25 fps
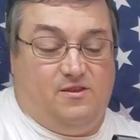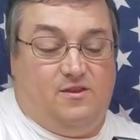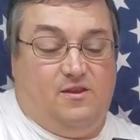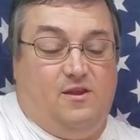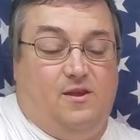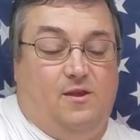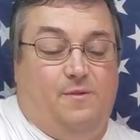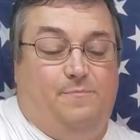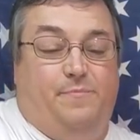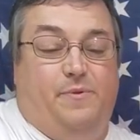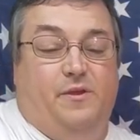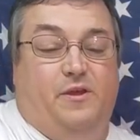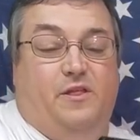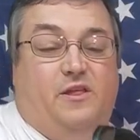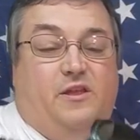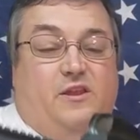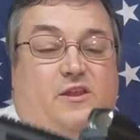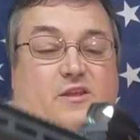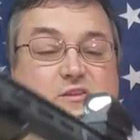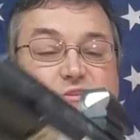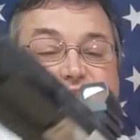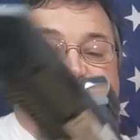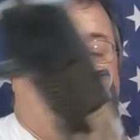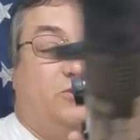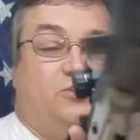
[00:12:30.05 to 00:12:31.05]

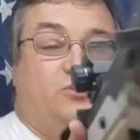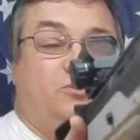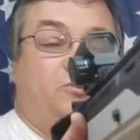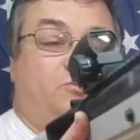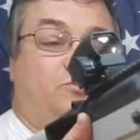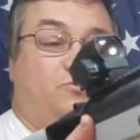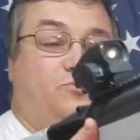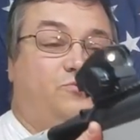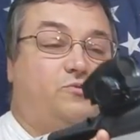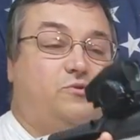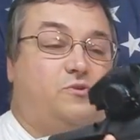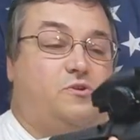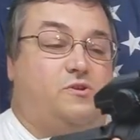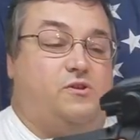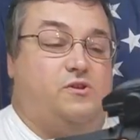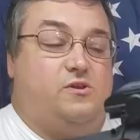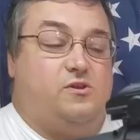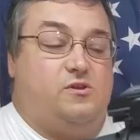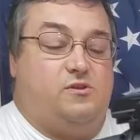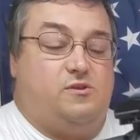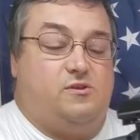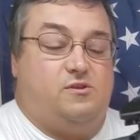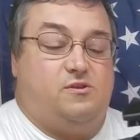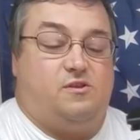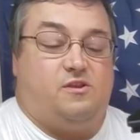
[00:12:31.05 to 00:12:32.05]
abilities to
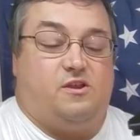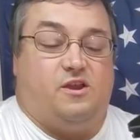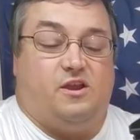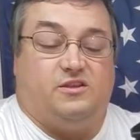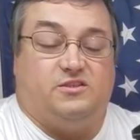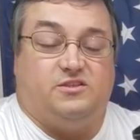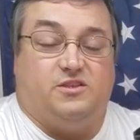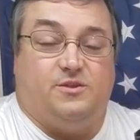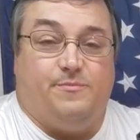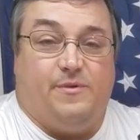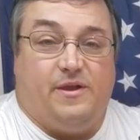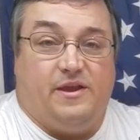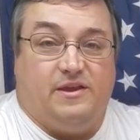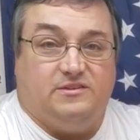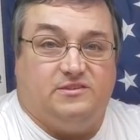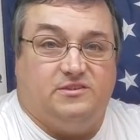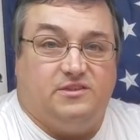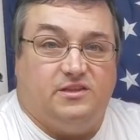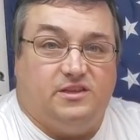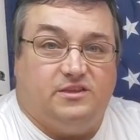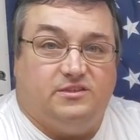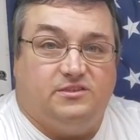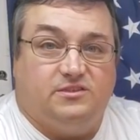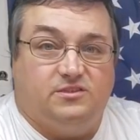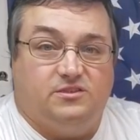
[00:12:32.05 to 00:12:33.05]
customize
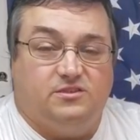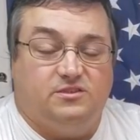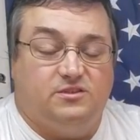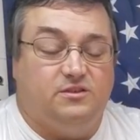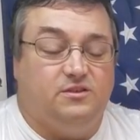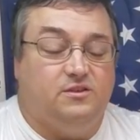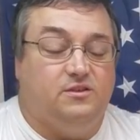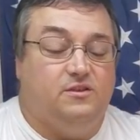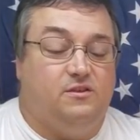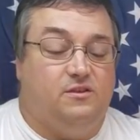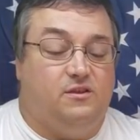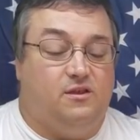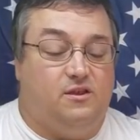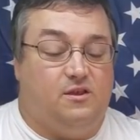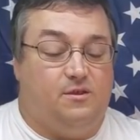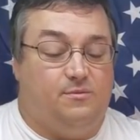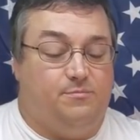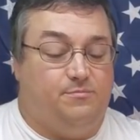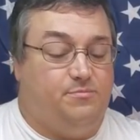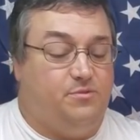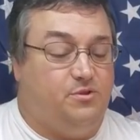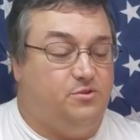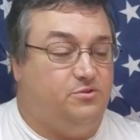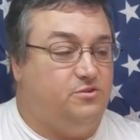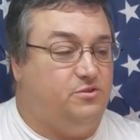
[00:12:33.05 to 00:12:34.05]
this.
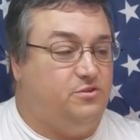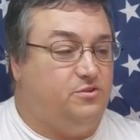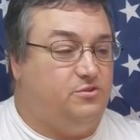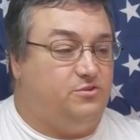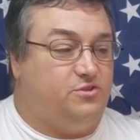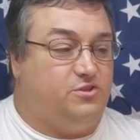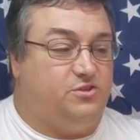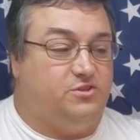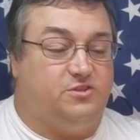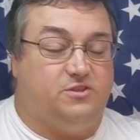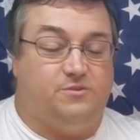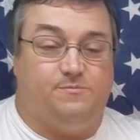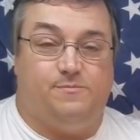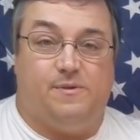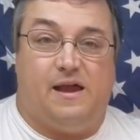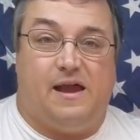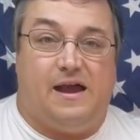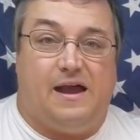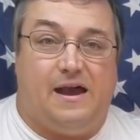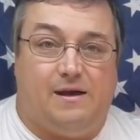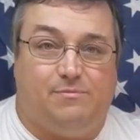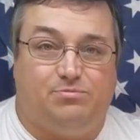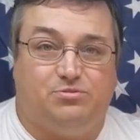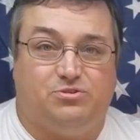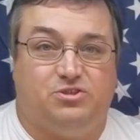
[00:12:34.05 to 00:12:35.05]
There's just some
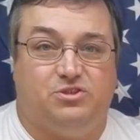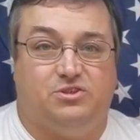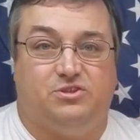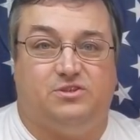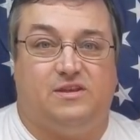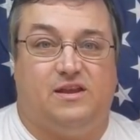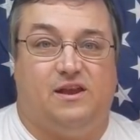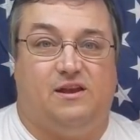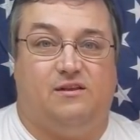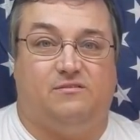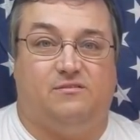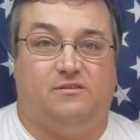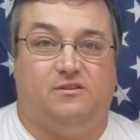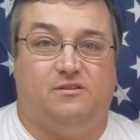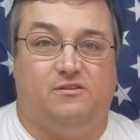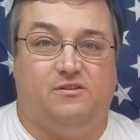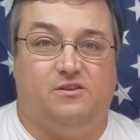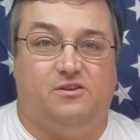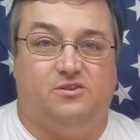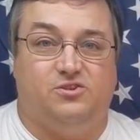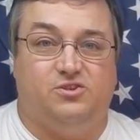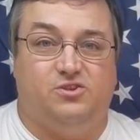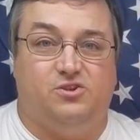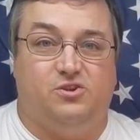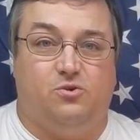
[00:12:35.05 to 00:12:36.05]
options out there
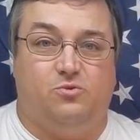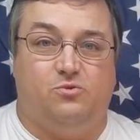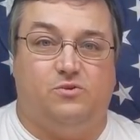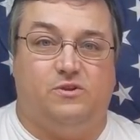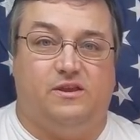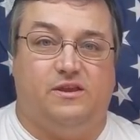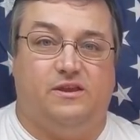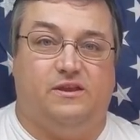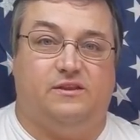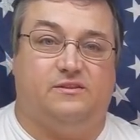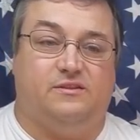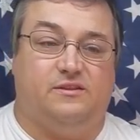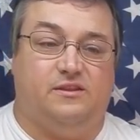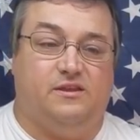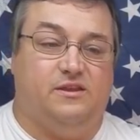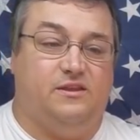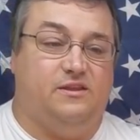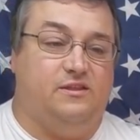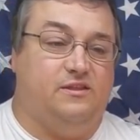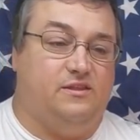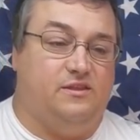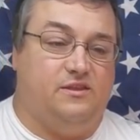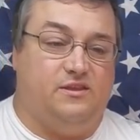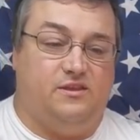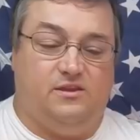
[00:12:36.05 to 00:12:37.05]
that you don't get
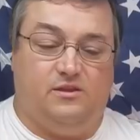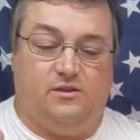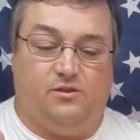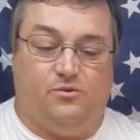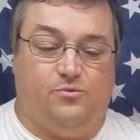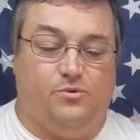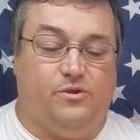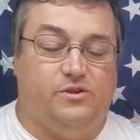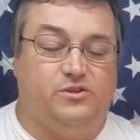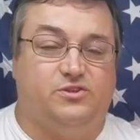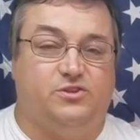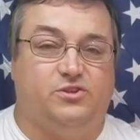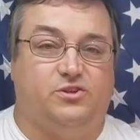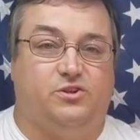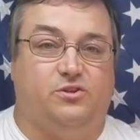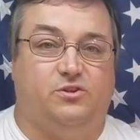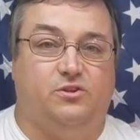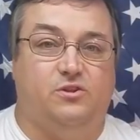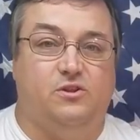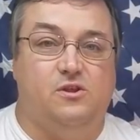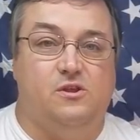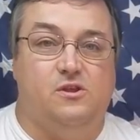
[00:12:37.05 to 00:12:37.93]
in the original